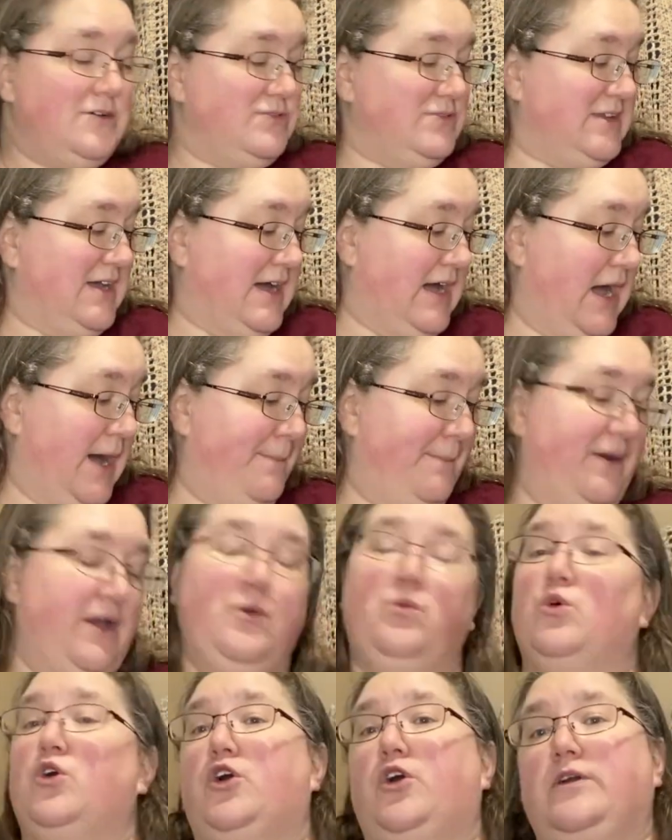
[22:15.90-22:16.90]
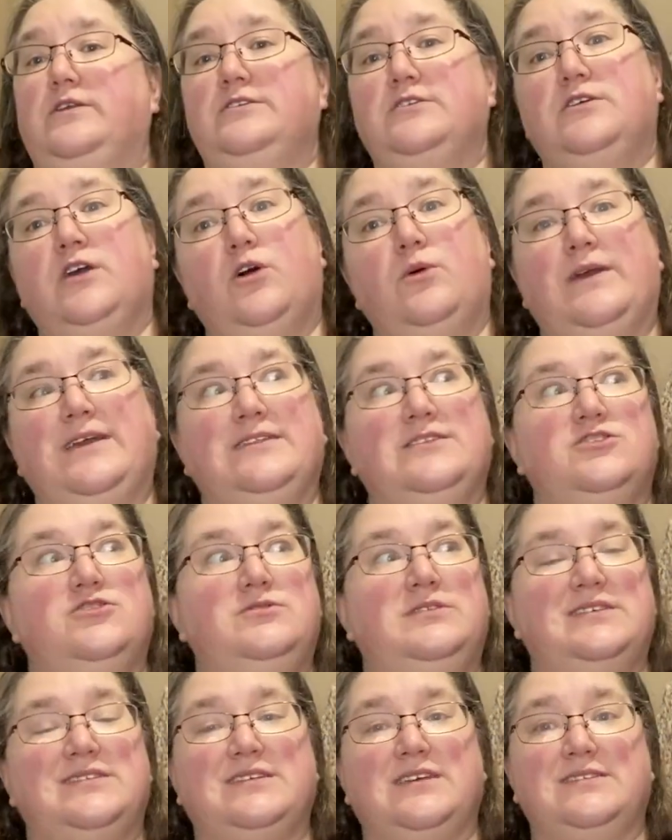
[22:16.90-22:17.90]
roundup. We're going to go into
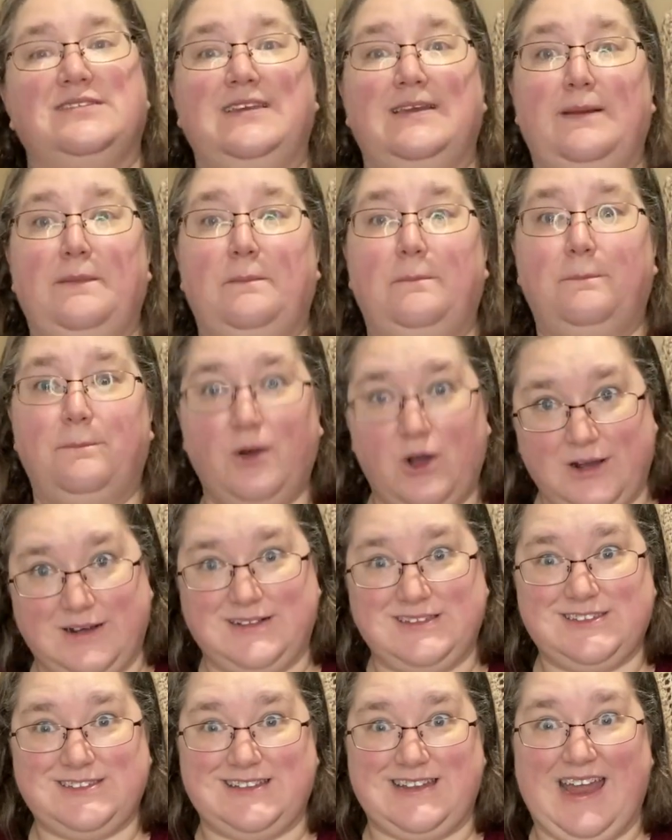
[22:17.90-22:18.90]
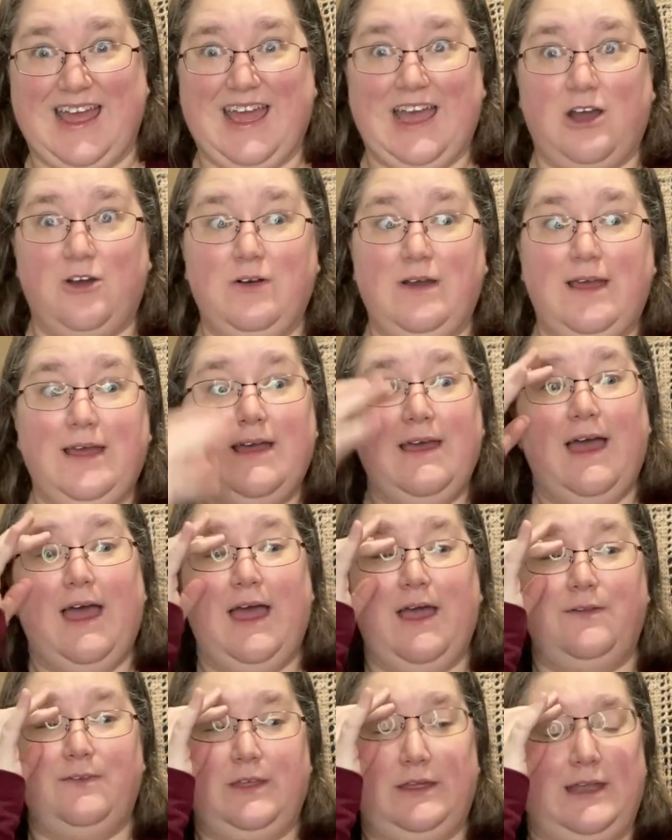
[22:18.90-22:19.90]
discussing books now.
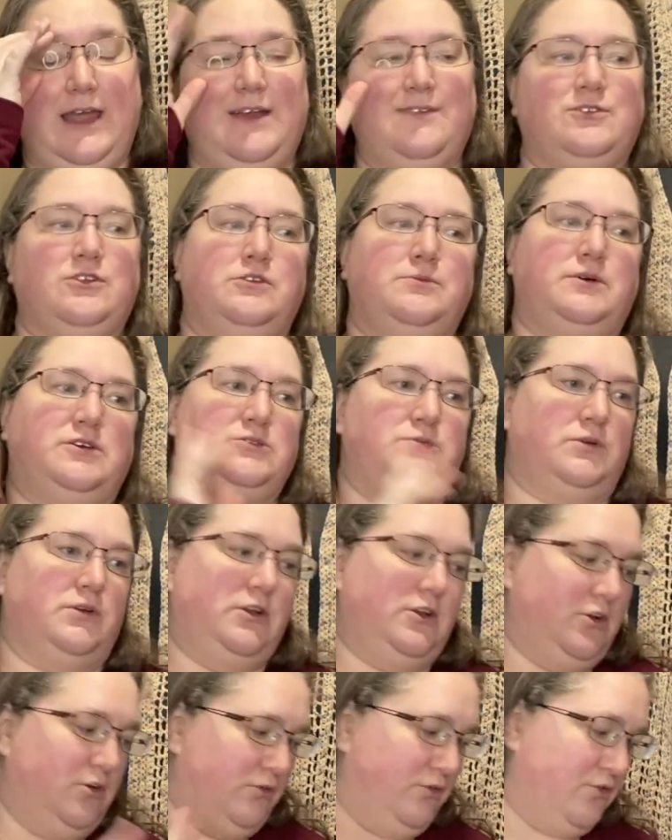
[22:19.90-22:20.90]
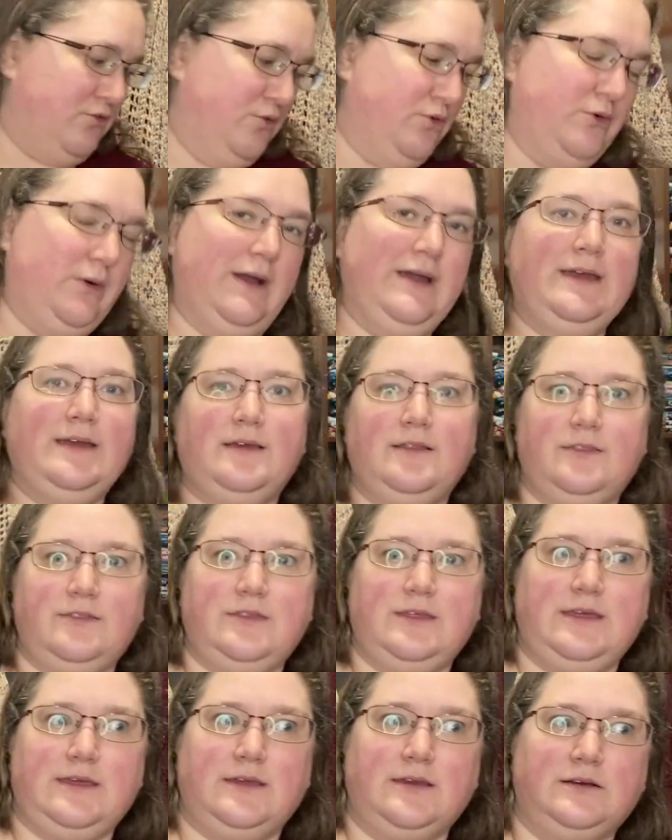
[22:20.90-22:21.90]
And then after the books, we're going to go through
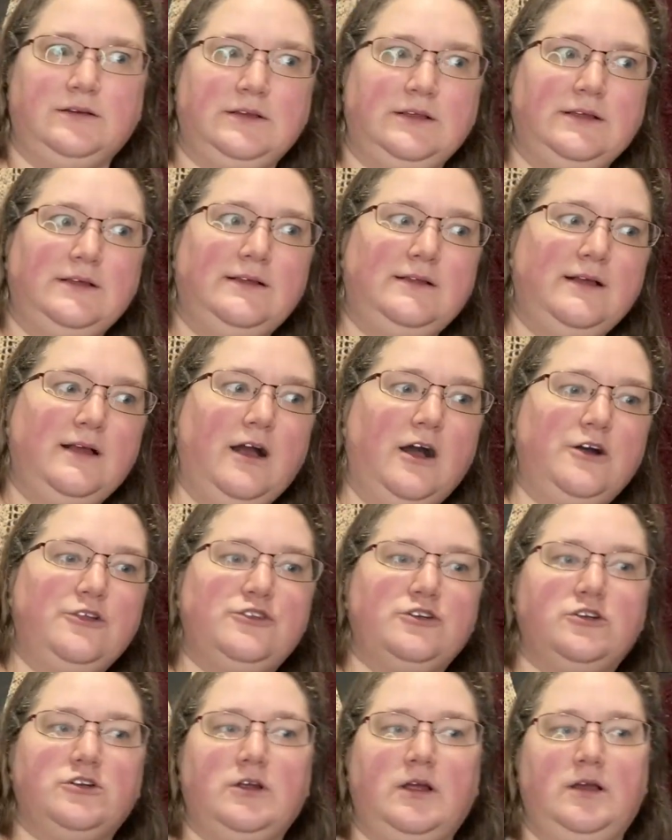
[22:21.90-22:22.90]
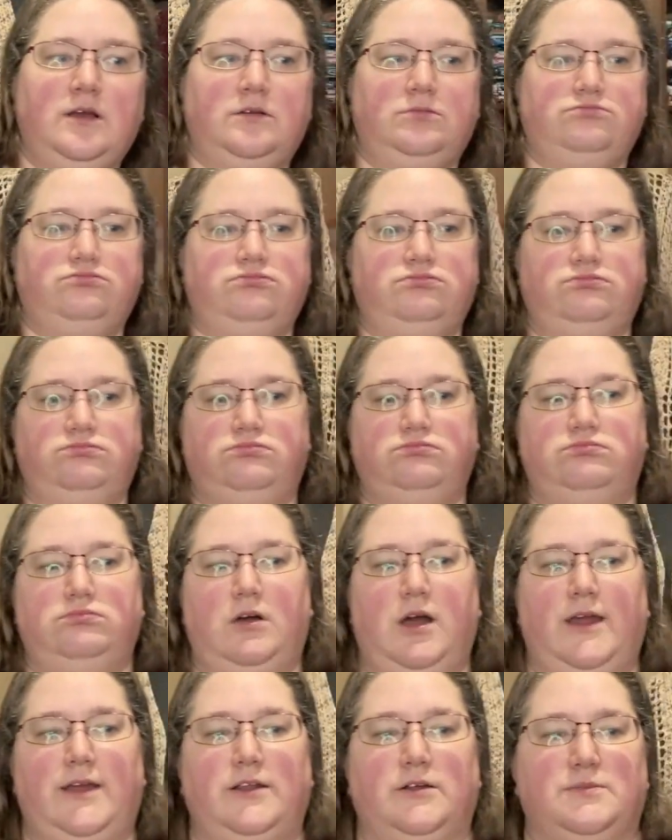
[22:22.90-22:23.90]
the other
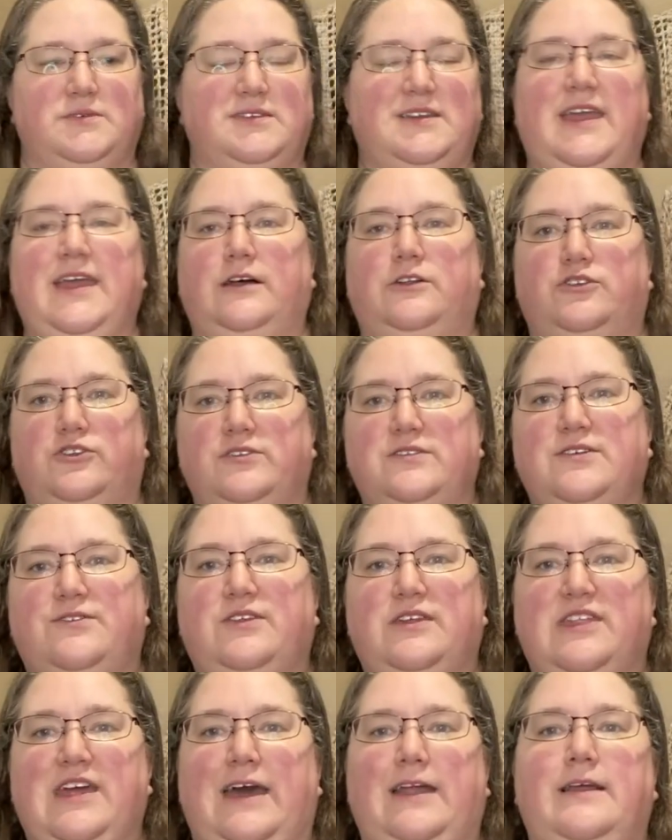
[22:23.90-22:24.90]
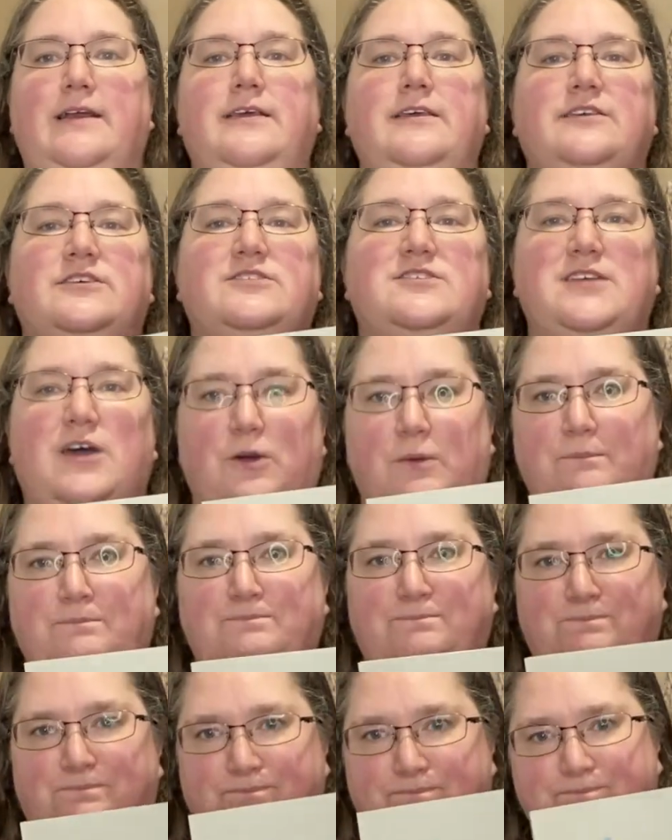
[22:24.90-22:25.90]
items, the calendar and stuff like that. So
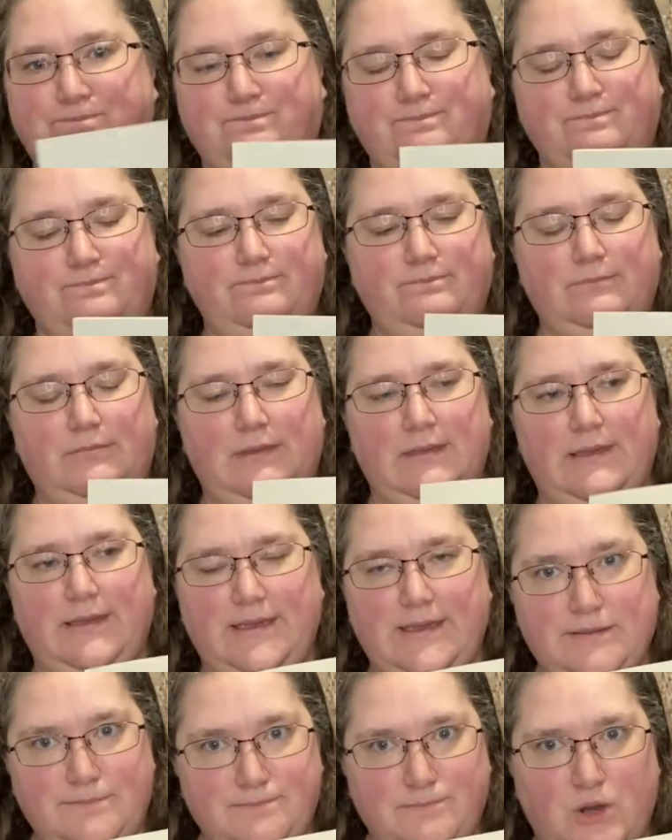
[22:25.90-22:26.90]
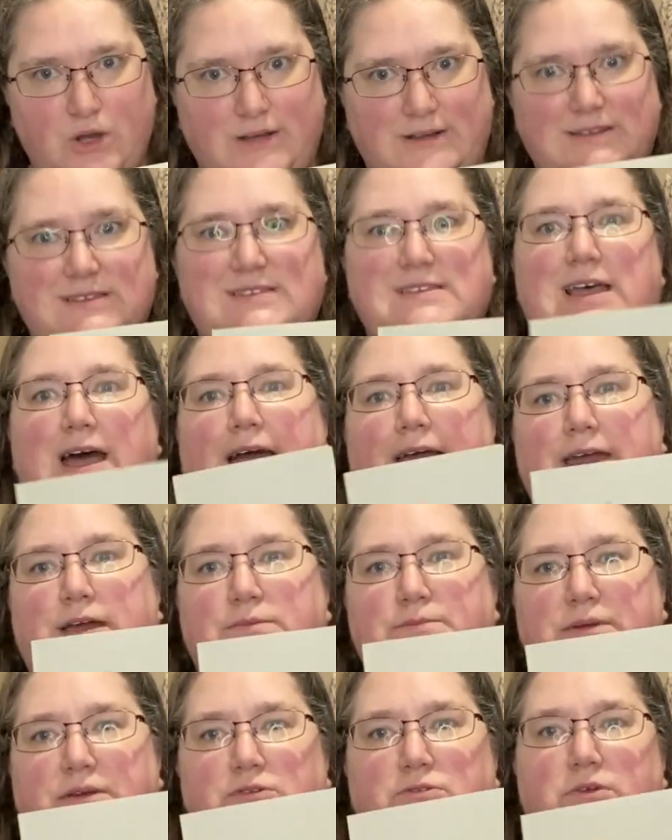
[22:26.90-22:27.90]
in books, I had
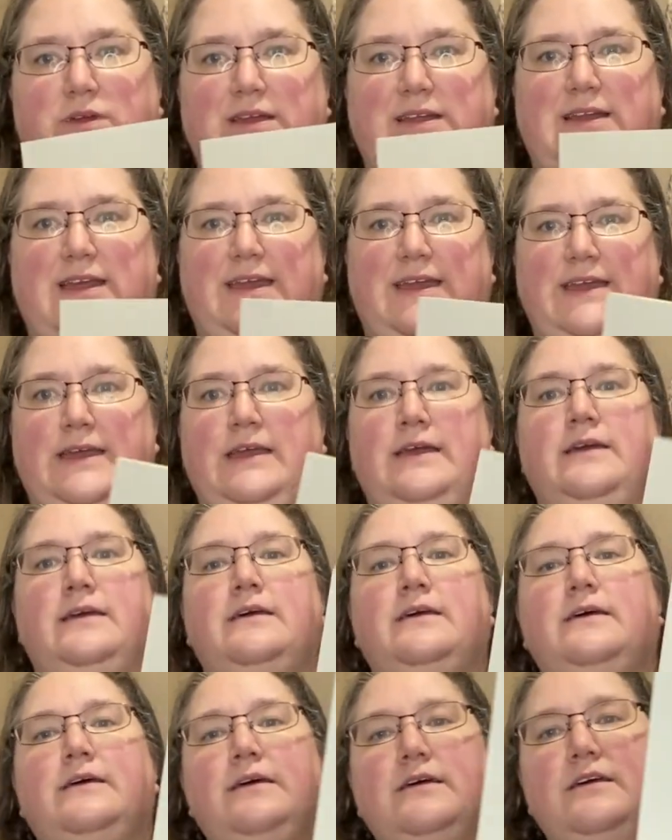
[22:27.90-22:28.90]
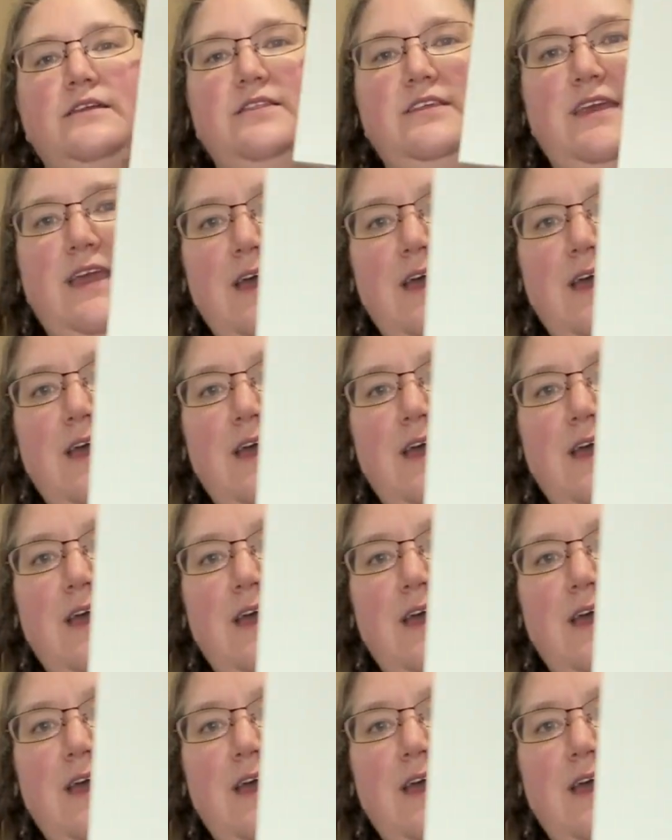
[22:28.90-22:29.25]
been reading the